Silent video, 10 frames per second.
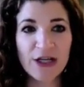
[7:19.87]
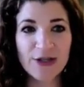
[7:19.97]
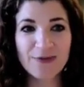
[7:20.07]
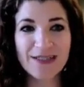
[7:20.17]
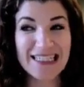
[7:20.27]

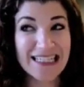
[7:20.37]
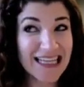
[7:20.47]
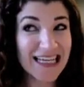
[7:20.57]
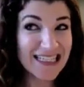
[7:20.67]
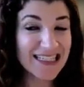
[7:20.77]
So did
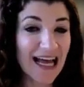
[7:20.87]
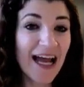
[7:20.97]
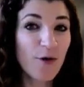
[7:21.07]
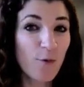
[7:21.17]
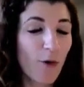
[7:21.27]
they
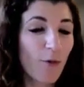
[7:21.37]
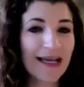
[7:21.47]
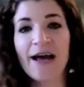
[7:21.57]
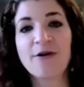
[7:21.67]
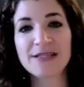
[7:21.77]
decide what would
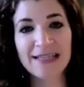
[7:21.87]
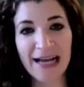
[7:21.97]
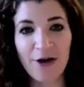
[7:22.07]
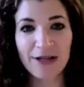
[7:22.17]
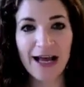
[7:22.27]
count as an
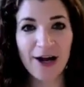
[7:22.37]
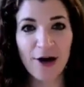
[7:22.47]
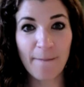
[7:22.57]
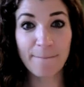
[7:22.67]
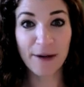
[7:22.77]

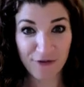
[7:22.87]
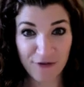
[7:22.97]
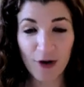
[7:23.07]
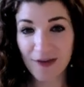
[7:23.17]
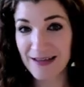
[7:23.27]
outlier
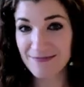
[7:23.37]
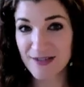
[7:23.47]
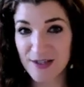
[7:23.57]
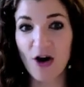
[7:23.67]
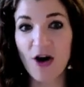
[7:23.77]
before they
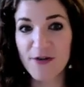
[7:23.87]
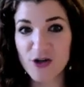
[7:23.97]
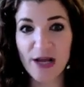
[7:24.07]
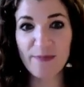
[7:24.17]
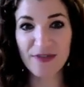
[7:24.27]
saw the
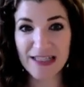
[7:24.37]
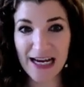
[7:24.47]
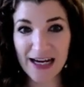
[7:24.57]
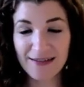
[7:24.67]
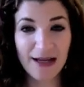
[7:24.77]
shape of the
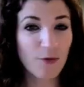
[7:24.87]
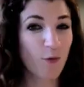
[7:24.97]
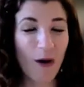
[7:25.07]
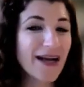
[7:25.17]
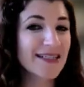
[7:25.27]
data? And
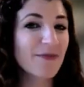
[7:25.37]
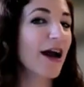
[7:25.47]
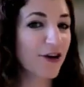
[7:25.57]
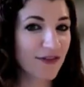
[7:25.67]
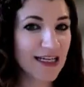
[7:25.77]
why does it
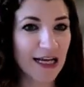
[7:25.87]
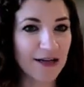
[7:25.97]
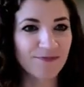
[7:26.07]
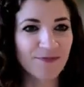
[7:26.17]
matter if they did?